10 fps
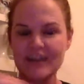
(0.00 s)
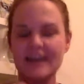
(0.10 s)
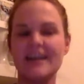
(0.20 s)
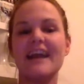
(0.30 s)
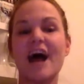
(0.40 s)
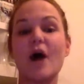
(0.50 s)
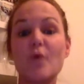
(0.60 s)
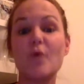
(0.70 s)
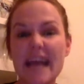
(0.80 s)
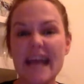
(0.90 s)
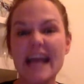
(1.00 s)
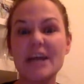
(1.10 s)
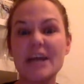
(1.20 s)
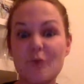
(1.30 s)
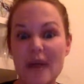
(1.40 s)
Now really,
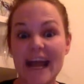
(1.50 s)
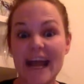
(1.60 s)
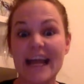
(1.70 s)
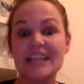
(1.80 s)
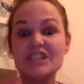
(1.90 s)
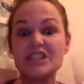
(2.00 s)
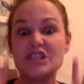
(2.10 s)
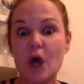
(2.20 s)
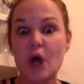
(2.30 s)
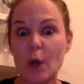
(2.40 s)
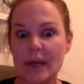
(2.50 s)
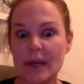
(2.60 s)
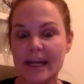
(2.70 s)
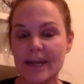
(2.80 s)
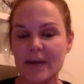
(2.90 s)
really slowly.
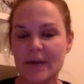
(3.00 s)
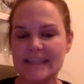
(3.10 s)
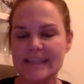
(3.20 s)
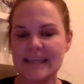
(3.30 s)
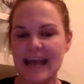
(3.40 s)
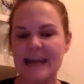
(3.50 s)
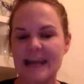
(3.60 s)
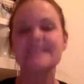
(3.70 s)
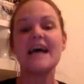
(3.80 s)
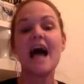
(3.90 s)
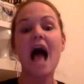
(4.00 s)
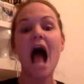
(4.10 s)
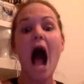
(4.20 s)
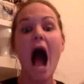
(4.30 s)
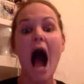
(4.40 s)
Ready, and
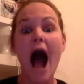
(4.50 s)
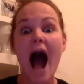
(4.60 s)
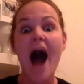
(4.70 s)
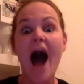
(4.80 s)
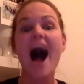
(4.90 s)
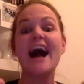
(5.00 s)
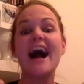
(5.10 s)
I